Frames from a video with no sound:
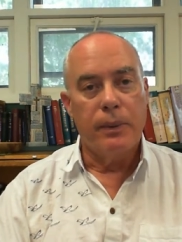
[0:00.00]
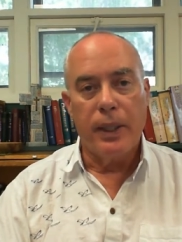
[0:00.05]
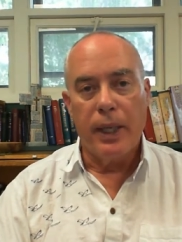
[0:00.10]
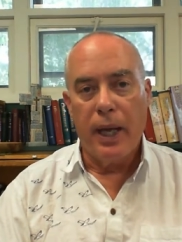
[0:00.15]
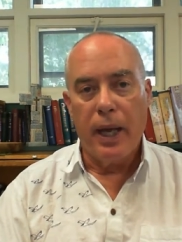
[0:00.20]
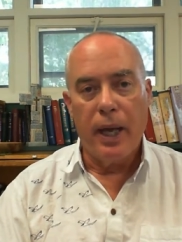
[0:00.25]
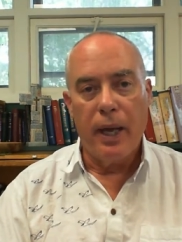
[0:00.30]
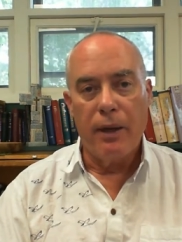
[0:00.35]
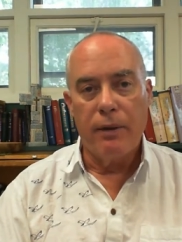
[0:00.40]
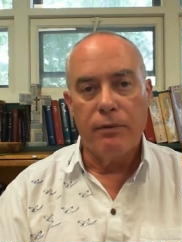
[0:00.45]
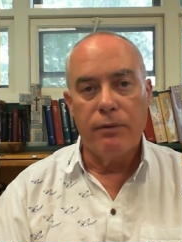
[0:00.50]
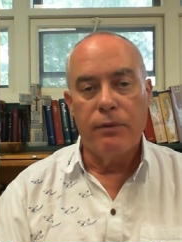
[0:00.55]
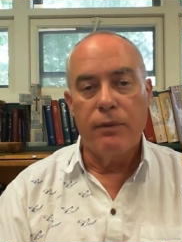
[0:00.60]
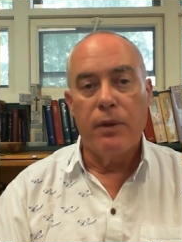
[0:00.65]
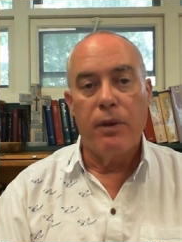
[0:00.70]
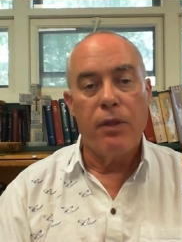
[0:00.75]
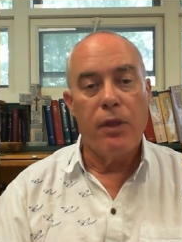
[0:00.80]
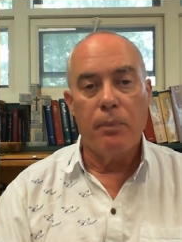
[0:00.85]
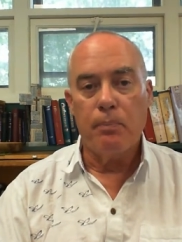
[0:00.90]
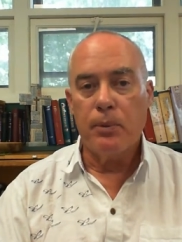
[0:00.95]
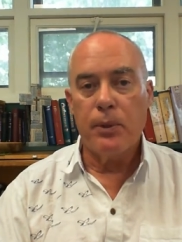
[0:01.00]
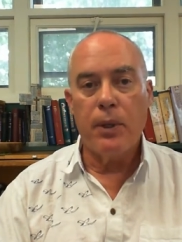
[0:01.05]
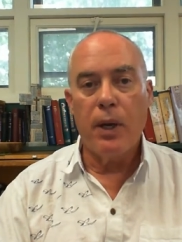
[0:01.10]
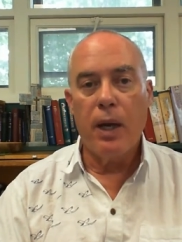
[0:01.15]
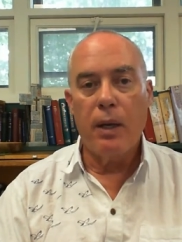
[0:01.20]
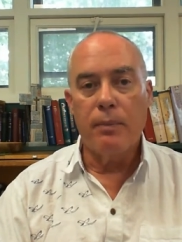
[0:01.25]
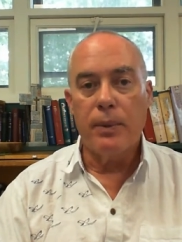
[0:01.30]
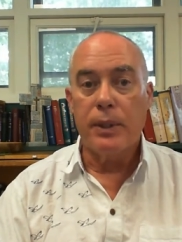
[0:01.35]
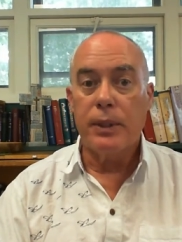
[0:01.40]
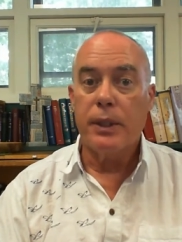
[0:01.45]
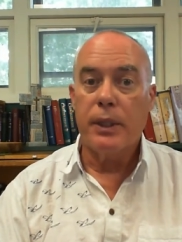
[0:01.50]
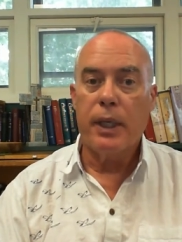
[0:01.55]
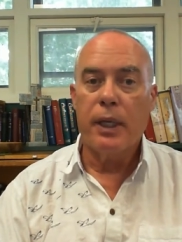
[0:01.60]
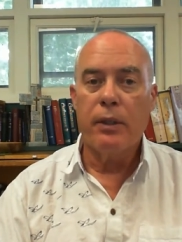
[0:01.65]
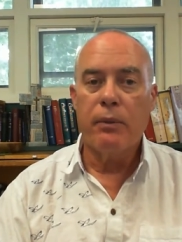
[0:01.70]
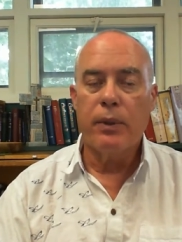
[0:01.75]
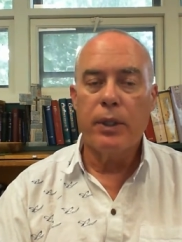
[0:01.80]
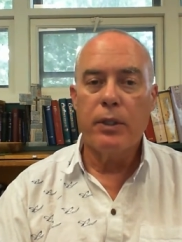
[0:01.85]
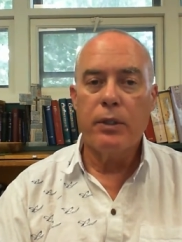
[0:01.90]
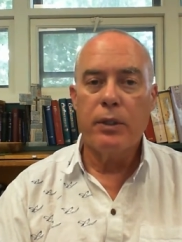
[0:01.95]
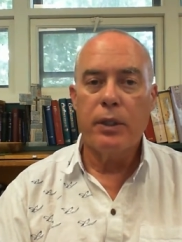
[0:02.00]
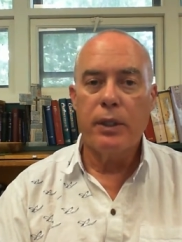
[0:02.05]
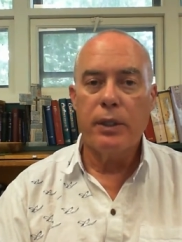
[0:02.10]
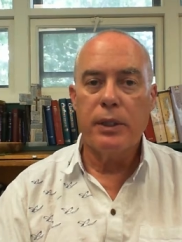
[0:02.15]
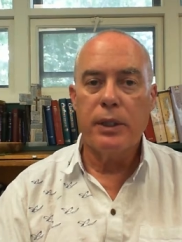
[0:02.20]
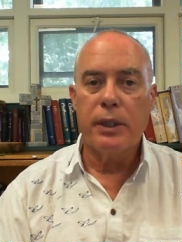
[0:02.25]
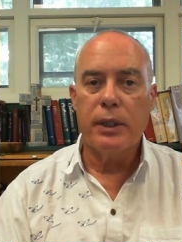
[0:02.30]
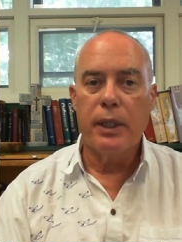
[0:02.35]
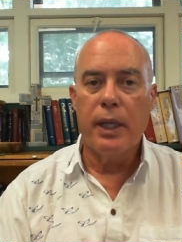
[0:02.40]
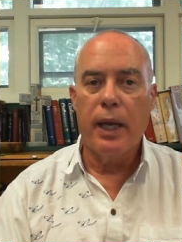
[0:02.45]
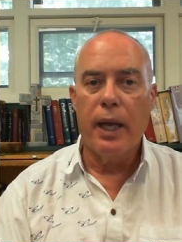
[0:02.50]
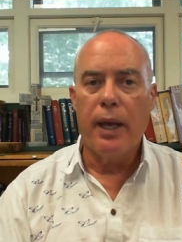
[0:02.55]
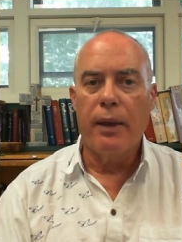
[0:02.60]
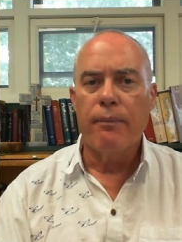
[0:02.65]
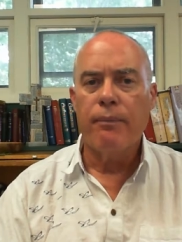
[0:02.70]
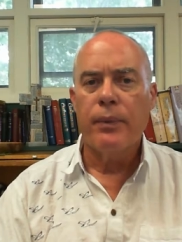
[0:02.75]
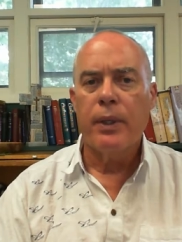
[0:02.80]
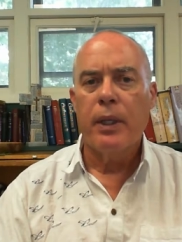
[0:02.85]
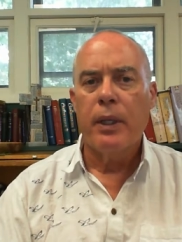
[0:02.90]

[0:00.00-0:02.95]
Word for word: We have the promise and we trust in that.